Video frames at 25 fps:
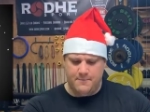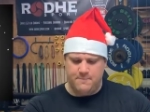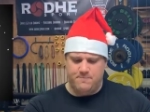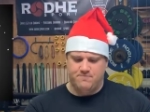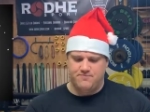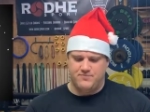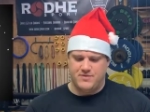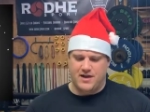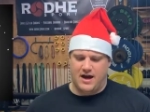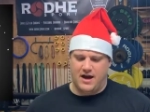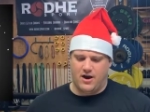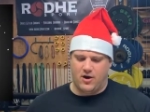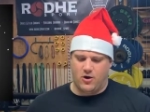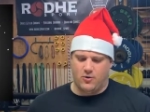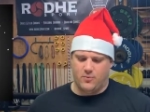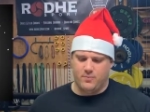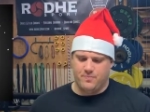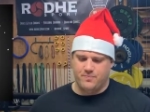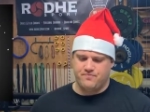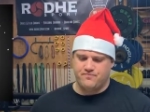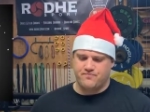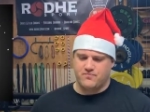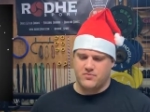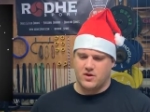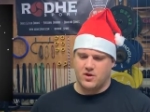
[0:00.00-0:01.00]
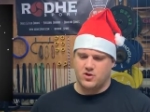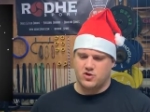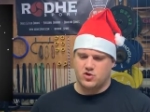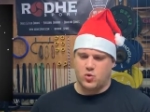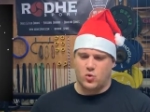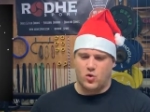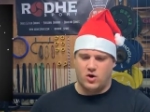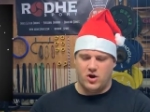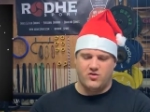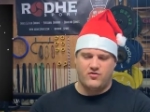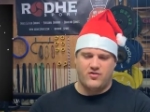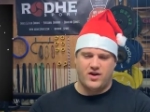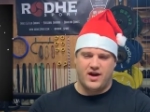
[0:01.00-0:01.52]
Now,
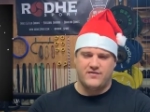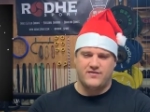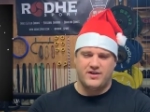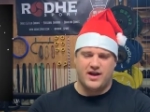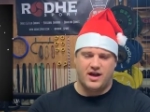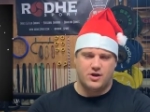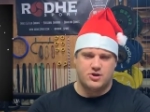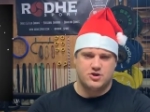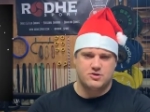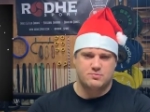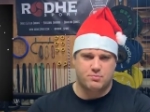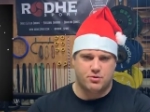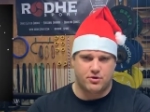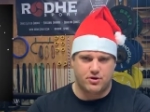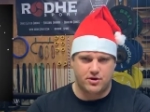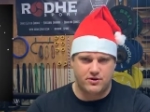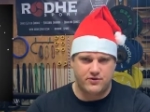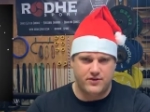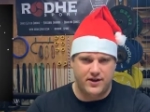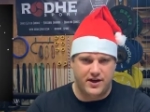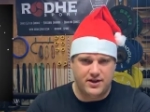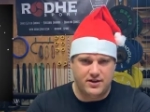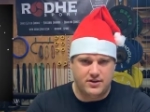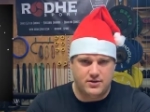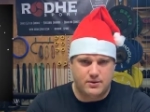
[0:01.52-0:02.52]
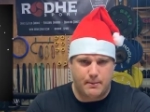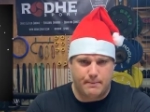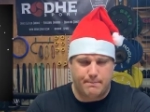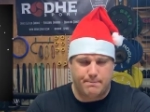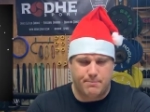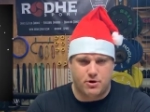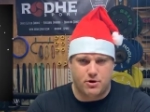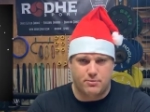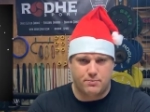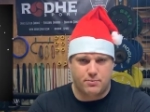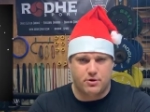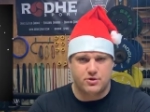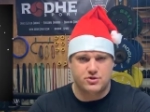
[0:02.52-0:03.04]
$25 per event,
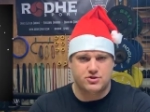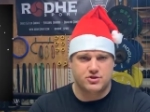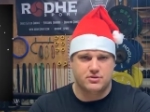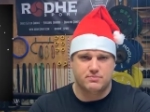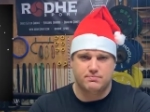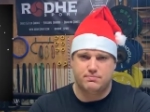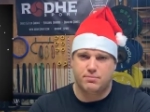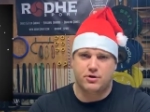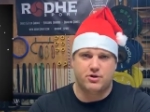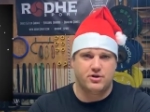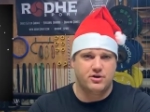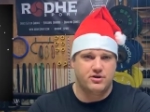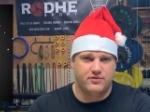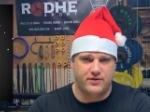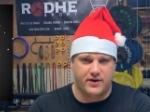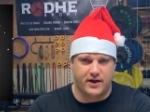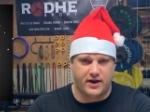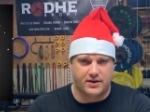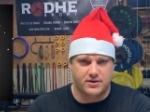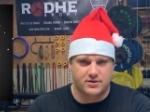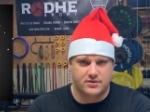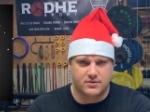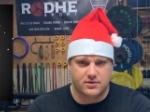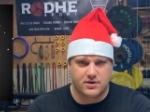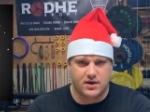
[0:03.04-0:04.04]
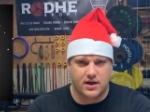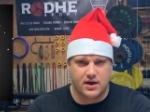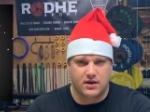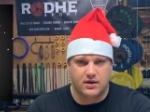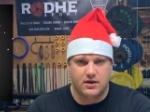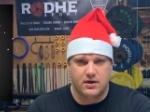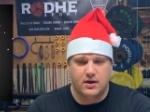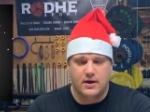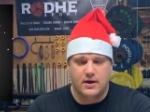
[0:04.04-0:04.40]
per person per event, okay?